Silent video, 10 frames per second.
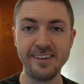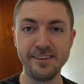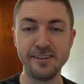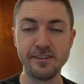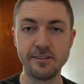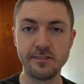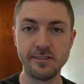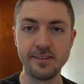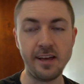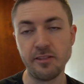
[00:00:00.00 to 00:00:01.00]
And
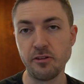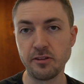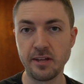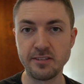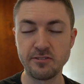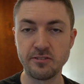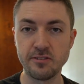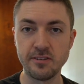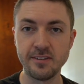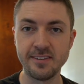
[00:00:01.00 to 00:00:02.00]
I think
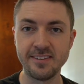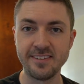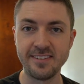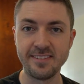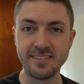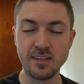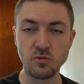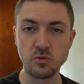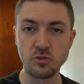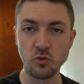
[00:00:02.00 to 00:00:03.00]
that's
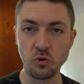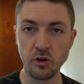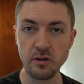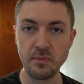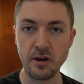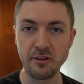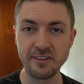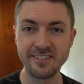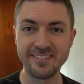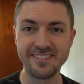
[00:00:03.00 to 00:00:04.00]
that's what's so great about it.